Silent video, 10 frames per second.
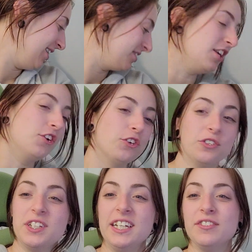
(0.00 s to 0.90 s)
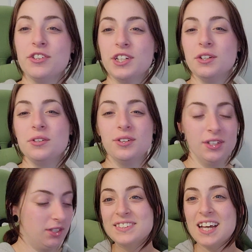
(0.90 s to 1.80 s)
Isn't it early for you?
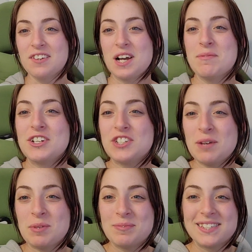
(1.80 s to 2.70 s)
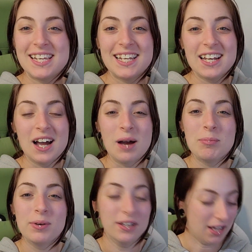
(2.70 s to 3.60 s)
I've got my shop update
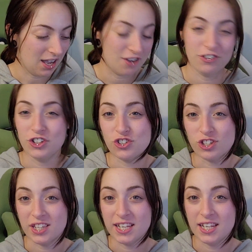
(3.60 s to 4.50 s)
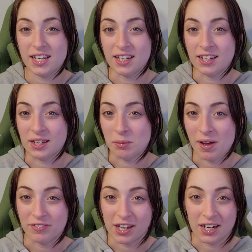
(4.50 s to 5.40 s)
up officially.
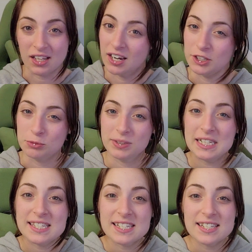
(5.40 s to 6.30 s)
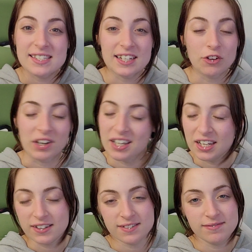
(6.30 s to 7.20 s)
I've got a lot of new pieces. I know I
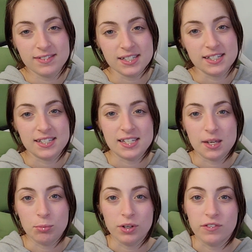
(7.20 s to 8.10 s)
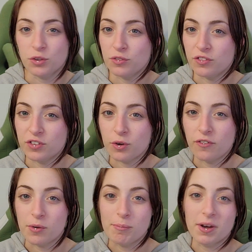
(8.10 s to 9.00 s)
kind of did a sneak preview of a few
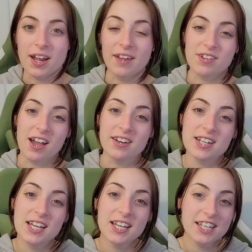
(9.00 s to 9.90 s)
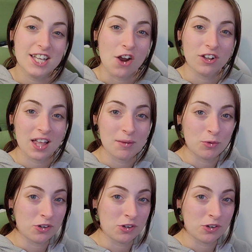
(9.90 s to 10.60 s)
of them, but I've got, you know, a lot